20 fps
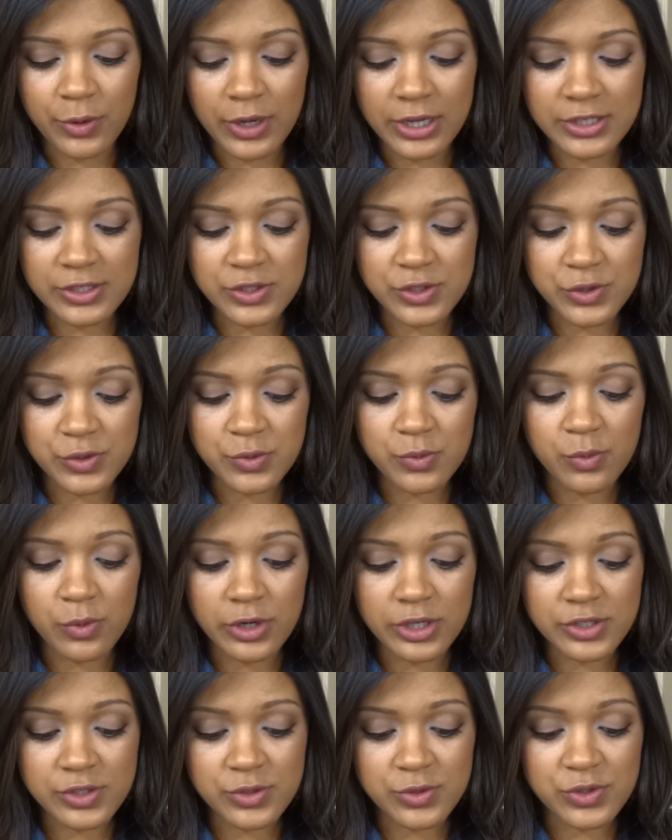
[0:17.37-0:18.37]
I do
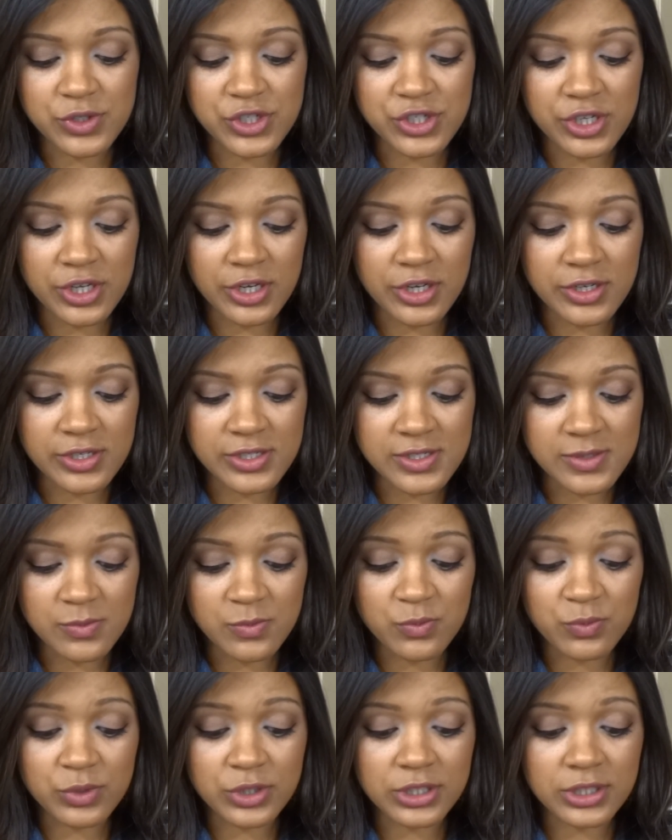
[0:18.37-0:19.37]
want to share
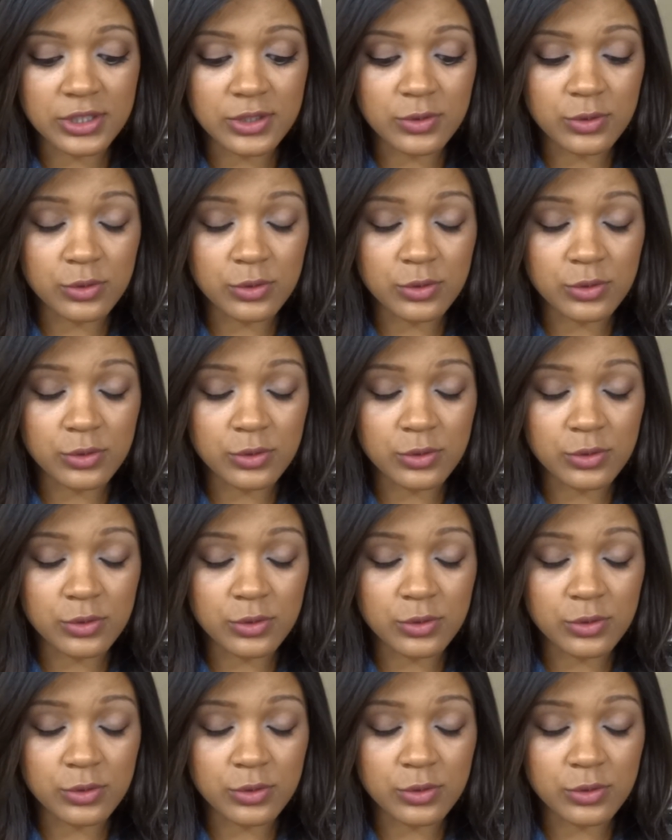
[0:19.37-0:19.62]
some really